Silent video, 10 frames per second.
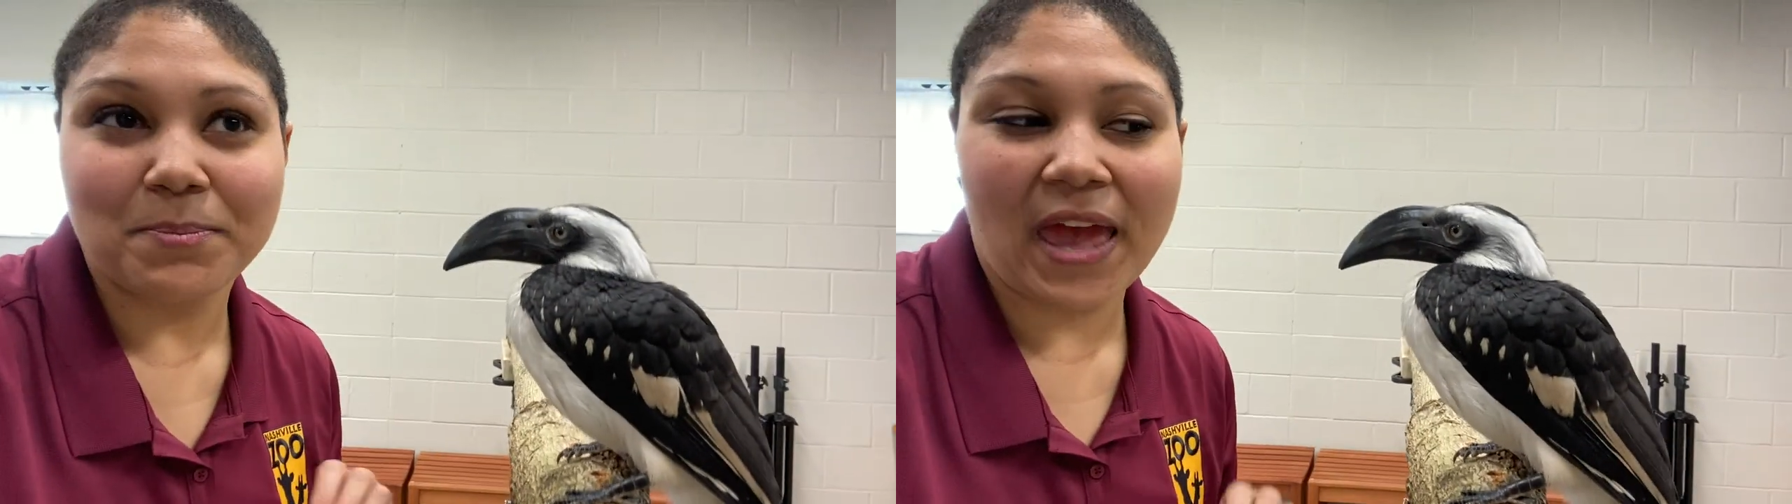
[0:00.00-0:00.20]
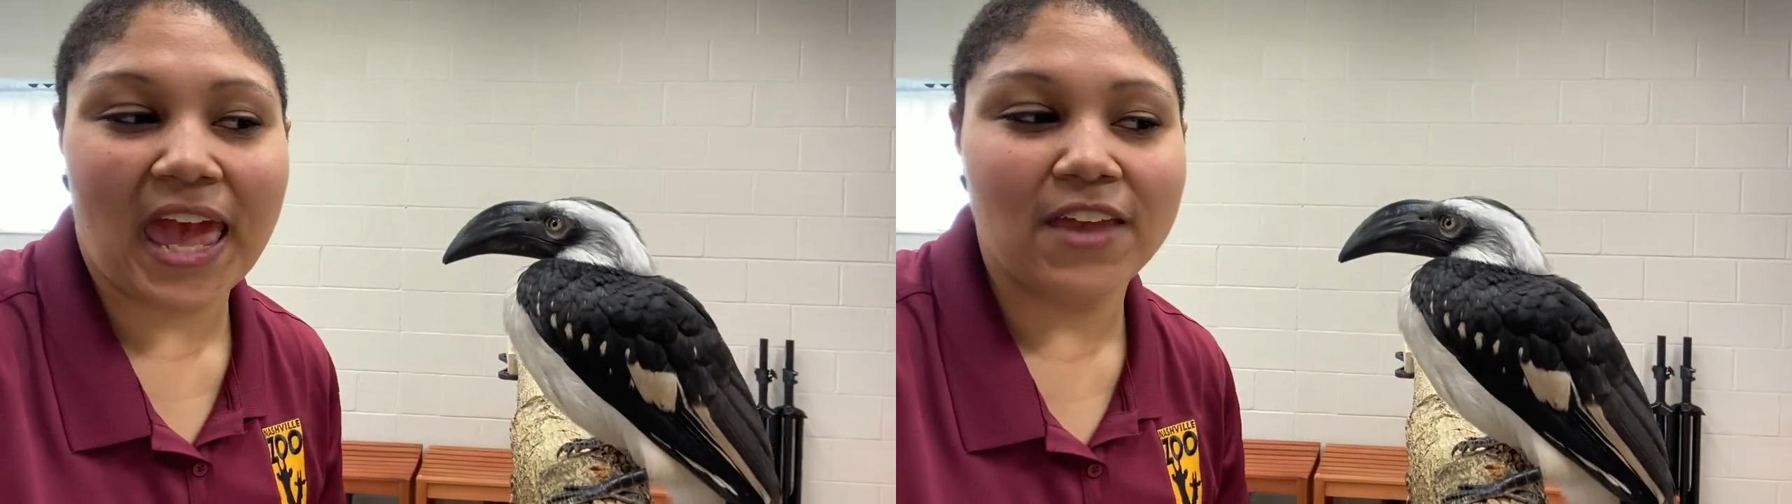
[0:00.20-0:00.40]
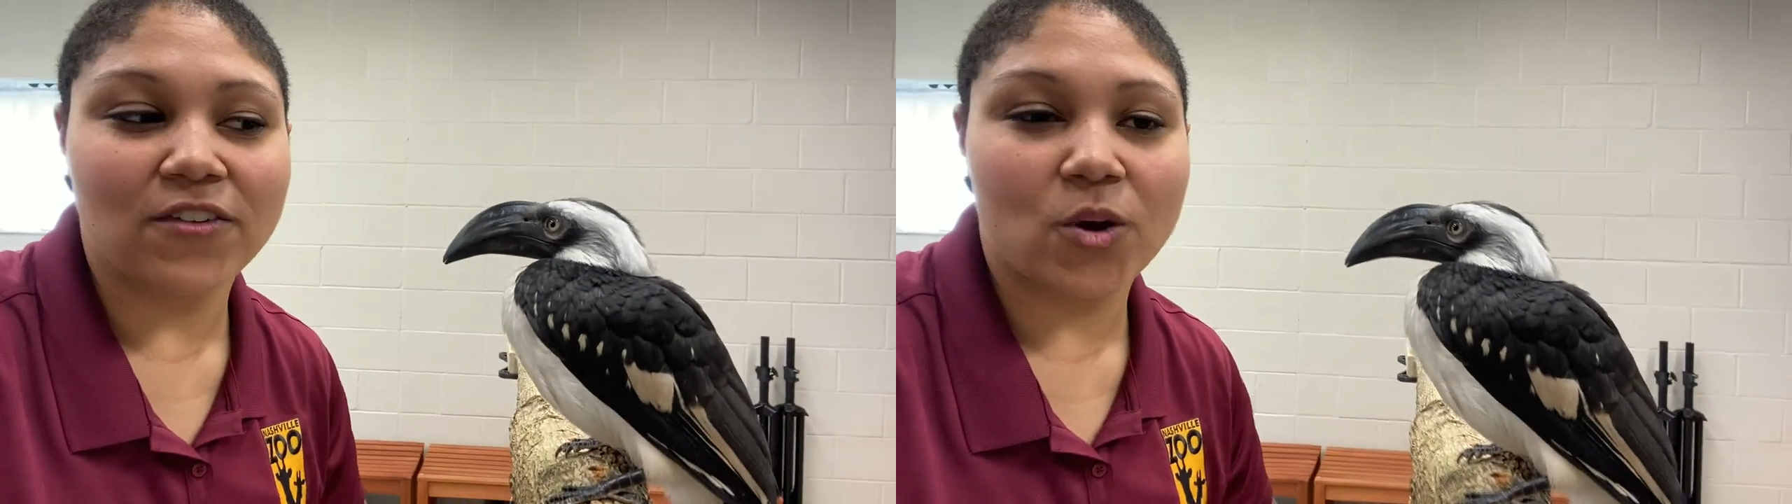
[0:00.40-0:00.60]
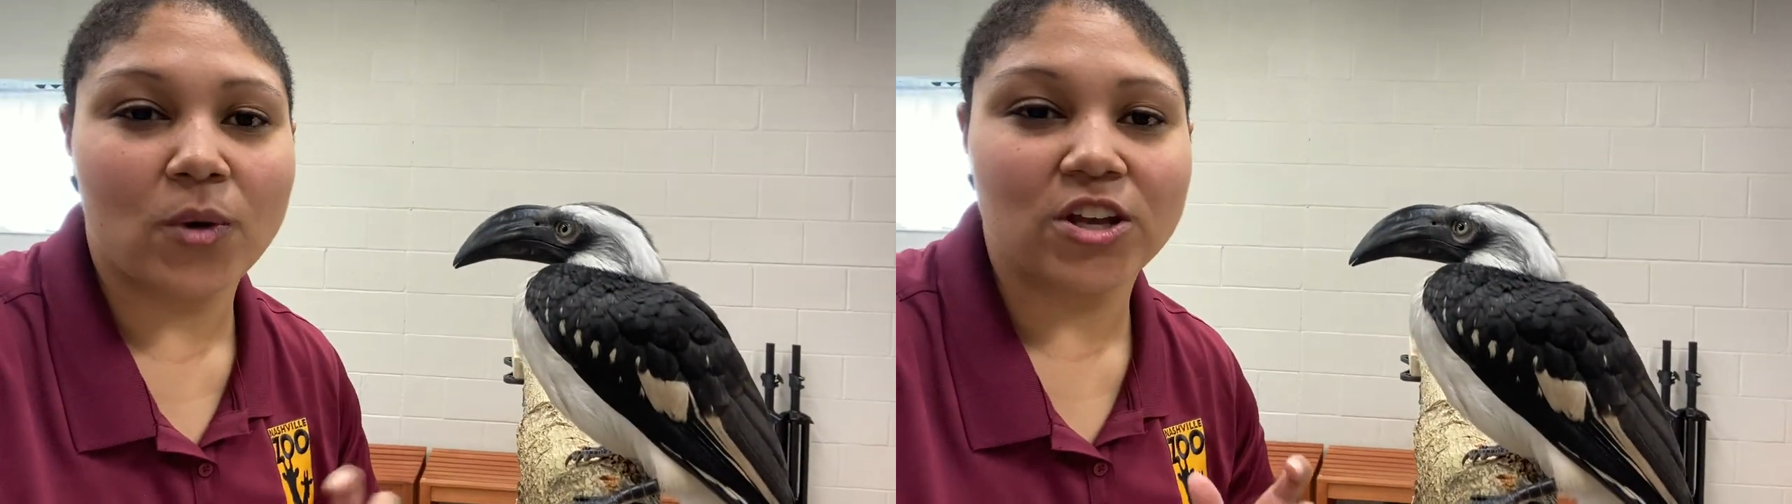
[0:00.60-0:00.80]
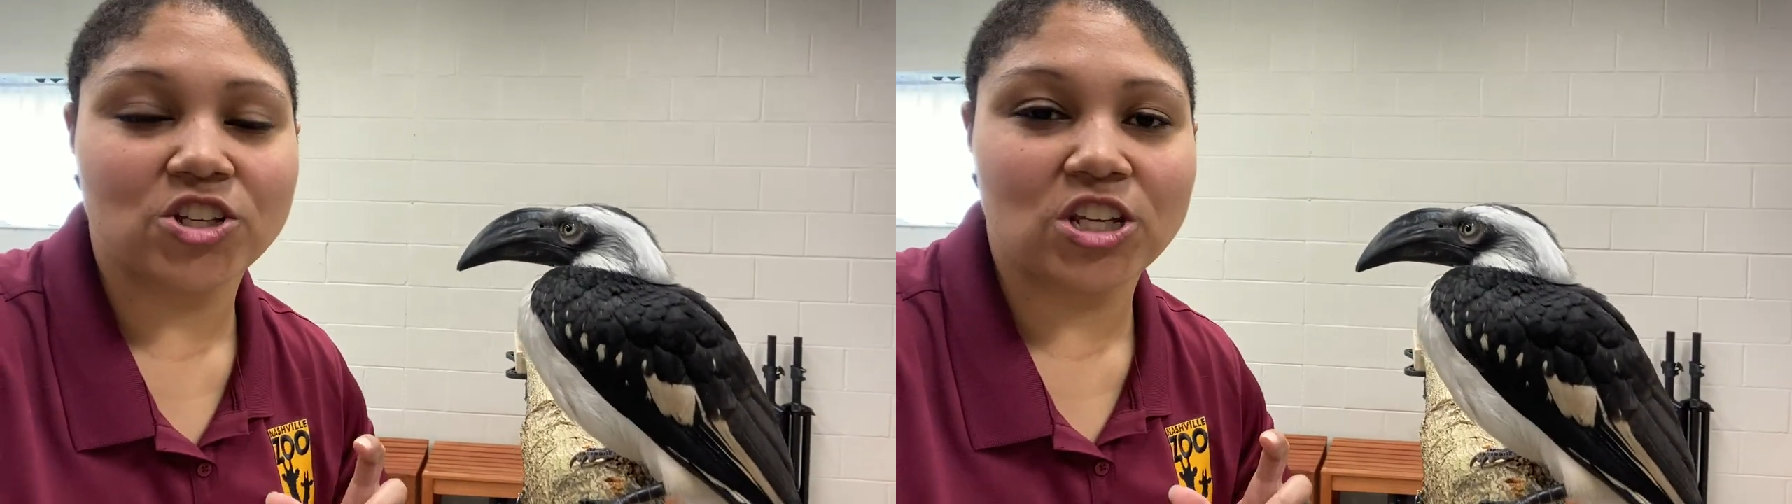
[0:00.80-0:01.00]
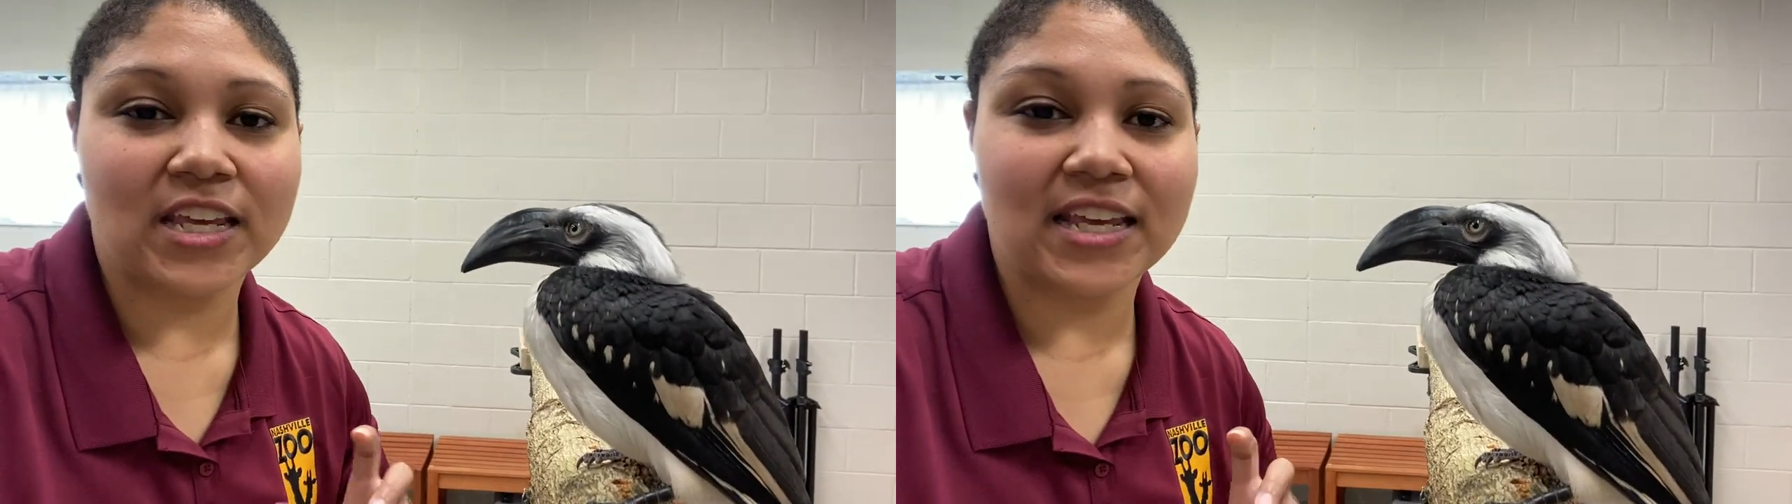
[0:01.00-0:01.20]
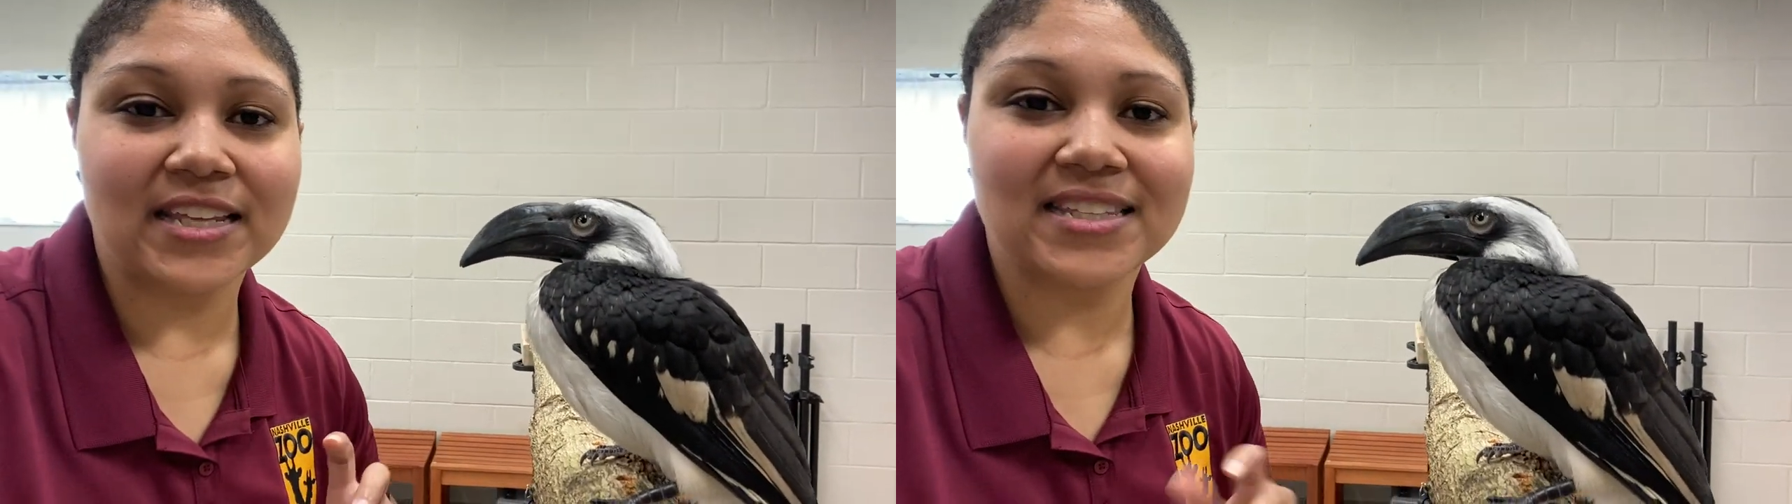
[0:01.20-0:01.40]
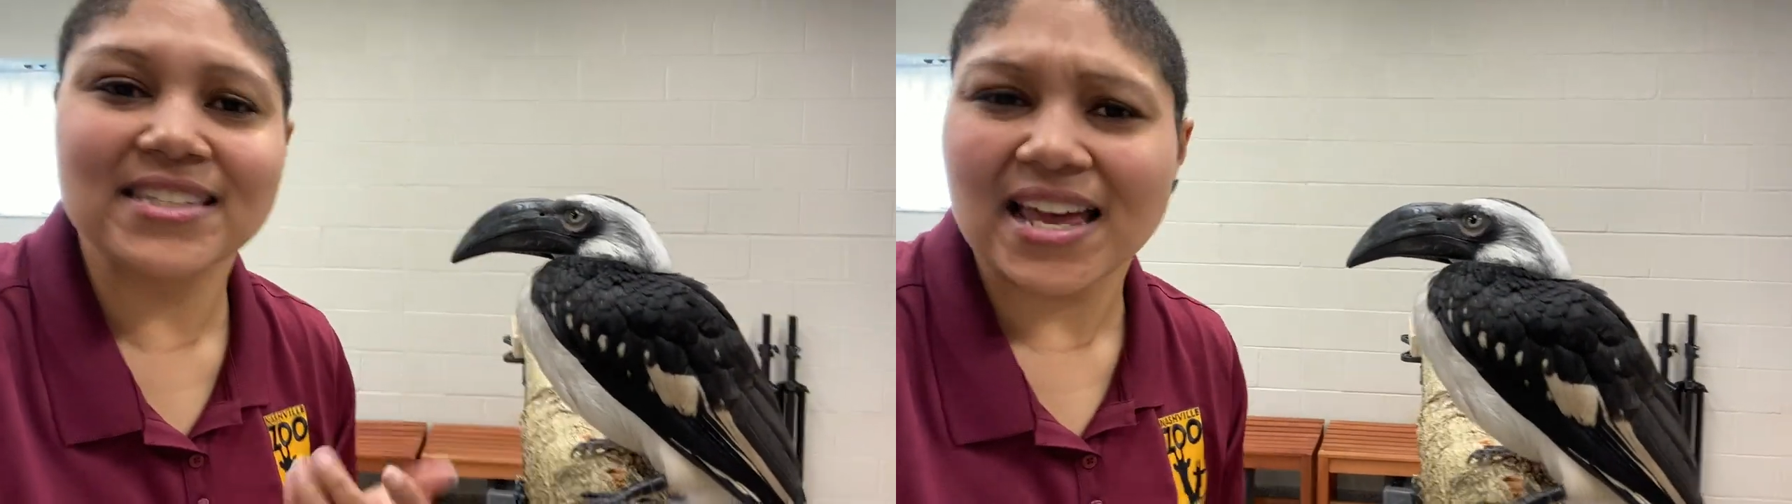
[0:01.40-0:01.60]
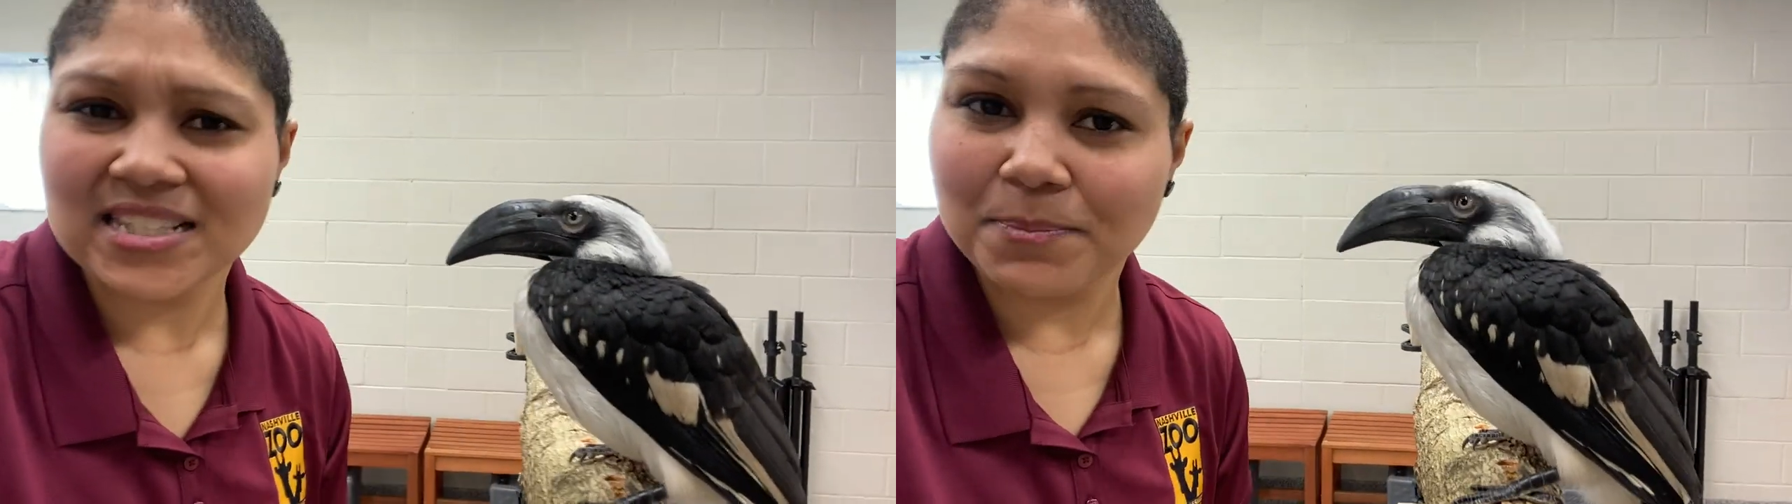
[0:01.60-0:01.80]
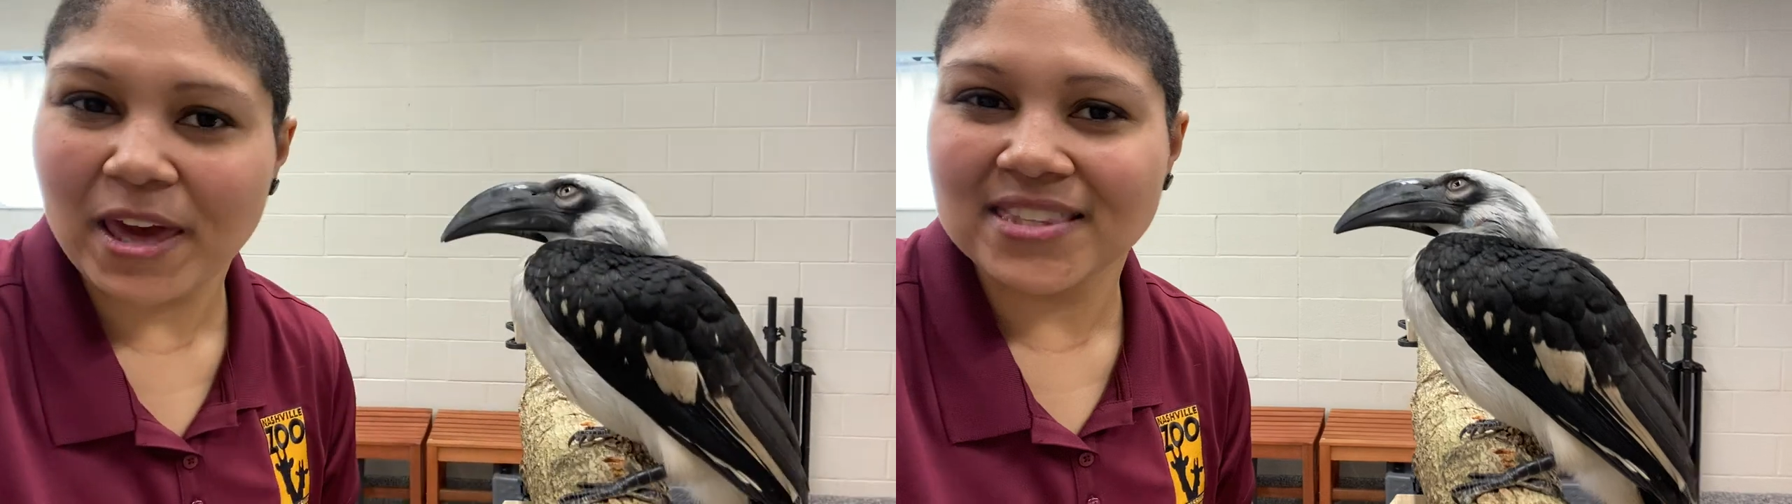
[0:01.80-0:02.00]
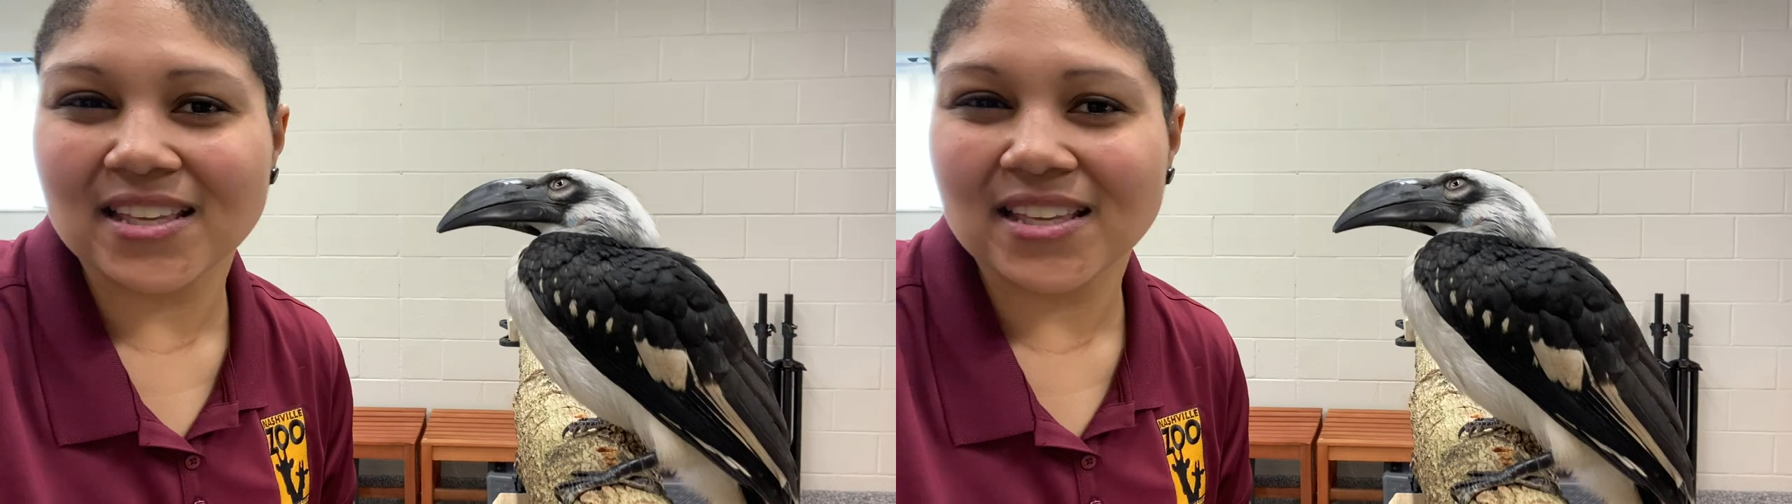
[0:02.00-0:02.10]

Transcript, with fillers: behavior where she dust bathes.